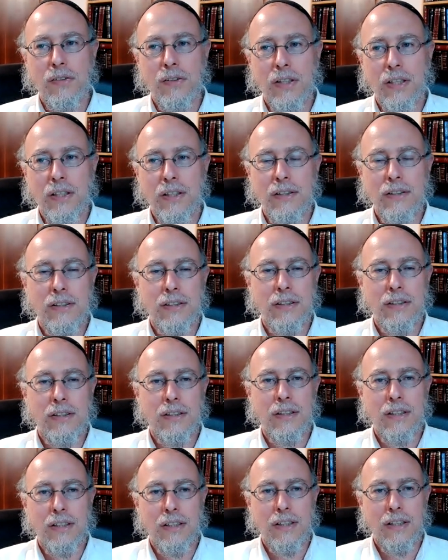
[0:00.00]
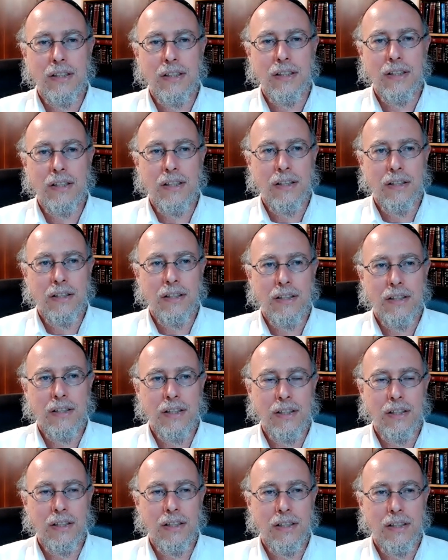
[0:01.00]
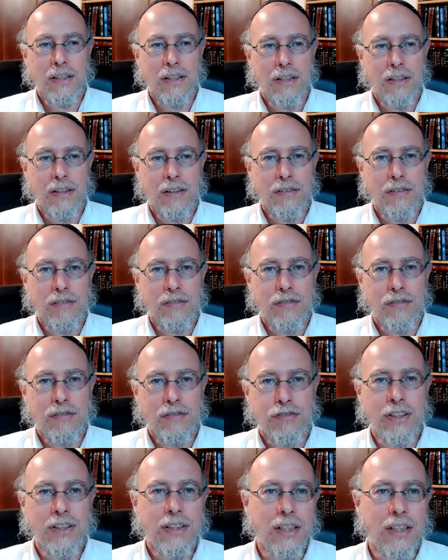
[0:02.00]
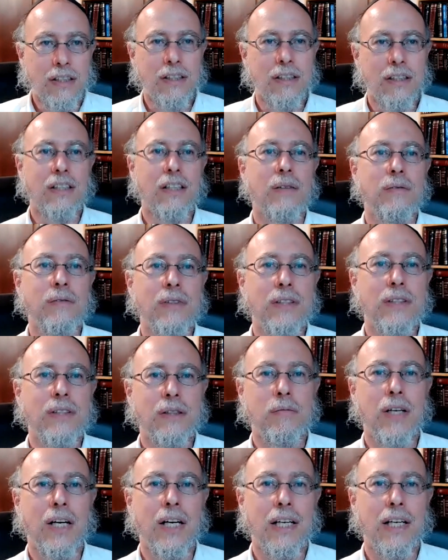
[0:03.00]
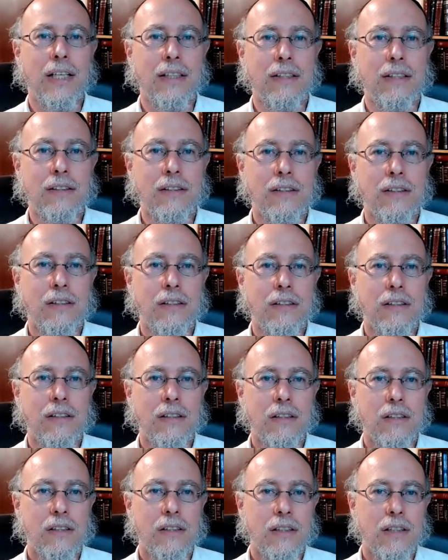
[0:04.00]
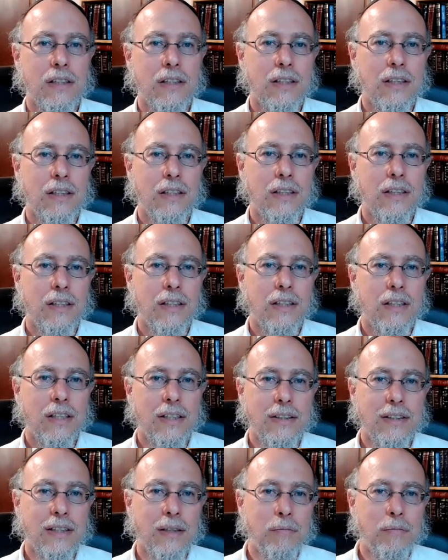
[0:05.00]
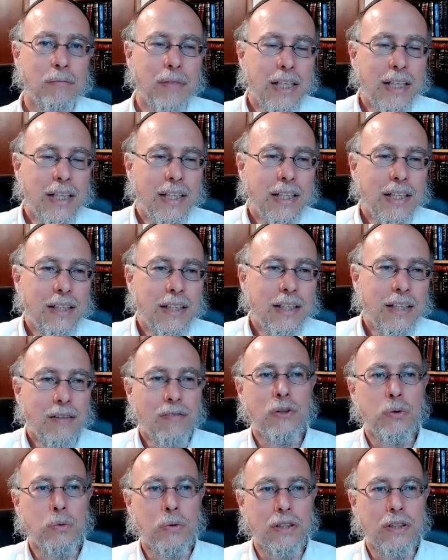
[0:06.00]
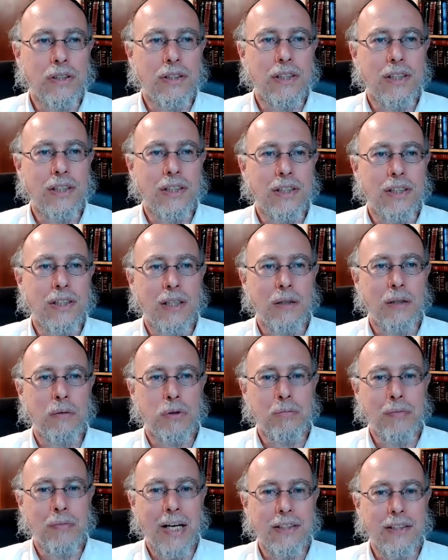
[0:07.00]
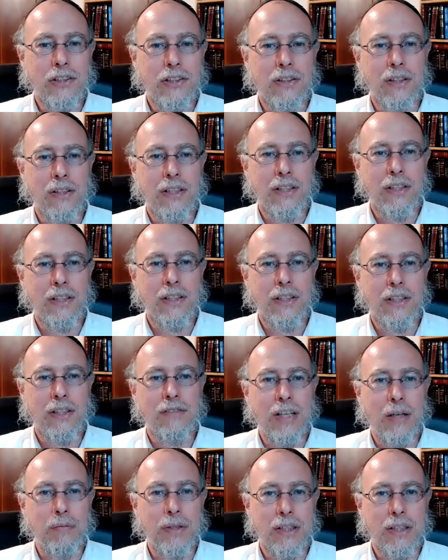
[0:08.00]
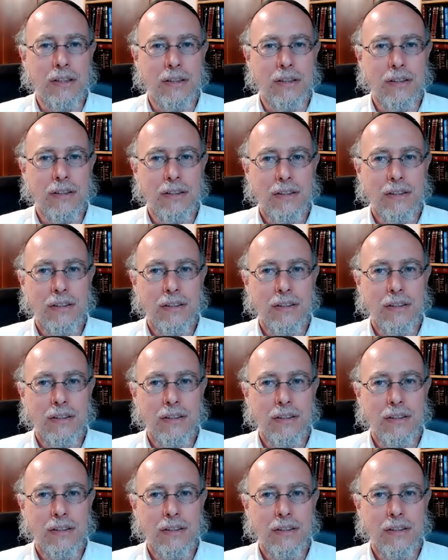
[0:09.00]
Well, the first thing that comes to mind is the meaning of these words in Hebrew, masculine and feminine.